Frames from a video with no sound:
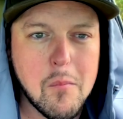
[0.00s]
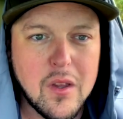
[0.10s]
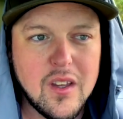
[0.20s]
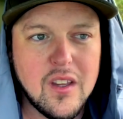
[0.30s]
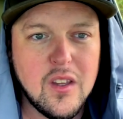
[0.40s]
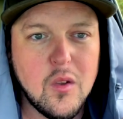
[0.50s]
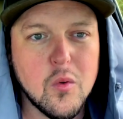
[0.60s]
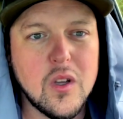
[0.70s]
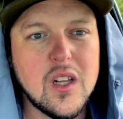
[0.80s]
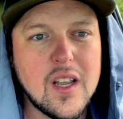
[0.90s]
but you
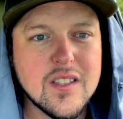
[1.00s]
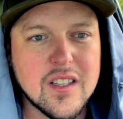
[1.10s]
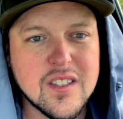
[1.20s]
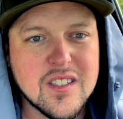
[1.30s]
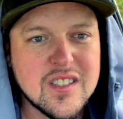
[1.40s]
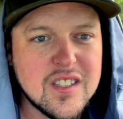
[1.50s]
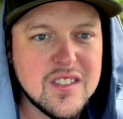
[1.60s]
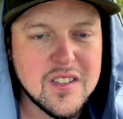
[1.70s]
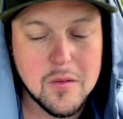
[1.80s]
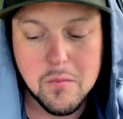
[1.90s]
realize that the
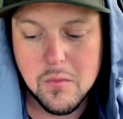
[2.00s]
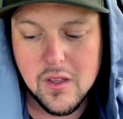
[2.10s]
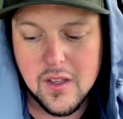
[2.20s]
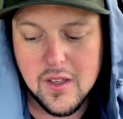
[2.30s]
system